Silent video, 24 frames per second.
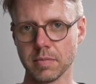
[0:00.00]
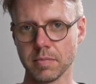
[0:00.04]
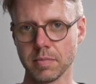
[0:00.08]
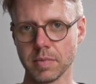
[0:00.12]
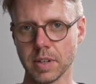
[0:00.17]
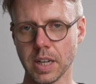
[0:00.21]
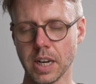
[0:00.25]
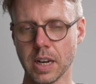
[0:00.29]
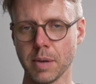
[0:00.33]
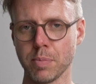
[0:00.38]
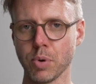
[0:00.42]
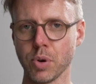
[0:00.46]

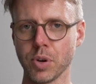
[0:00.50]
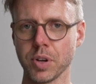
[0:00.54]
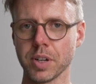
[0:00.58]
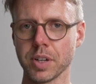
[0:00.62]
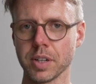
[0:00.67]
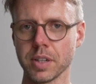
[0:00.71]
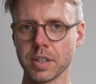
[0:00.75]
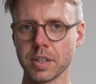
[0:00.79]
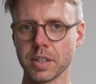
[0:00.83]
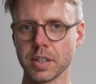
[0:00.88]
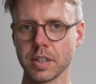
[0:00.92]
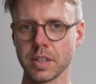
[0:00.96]
data
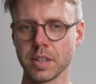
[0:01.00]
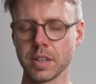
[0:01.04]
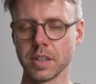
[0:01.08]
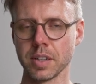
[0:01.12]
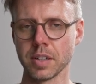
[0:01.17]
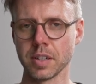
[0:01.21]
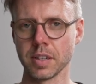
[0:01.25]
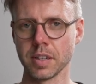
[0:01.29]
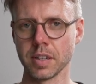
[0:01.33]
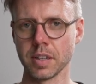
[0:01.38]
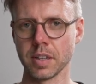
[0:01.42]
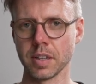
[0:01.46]
point
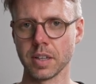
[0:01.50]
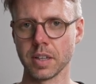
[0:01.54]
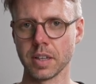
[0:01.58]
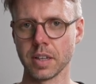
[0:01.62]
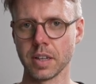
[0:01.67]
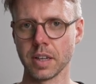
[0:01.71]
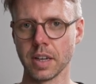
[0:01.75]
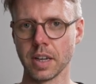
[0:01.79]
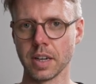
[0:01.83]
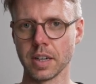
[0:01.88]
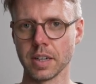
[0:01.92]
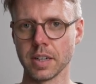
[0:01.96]

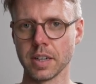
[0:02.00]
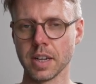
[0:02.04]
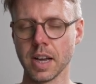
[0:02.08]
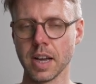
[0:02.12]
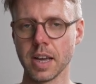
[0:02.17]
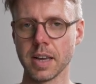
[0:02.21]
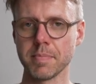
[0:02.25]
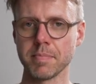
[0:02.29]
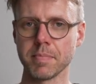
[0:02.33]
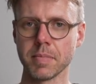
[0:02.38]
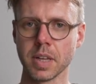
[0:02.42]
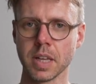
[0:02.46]
at a
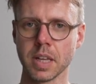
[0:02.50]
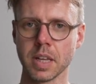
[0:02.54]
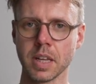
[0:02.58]
time.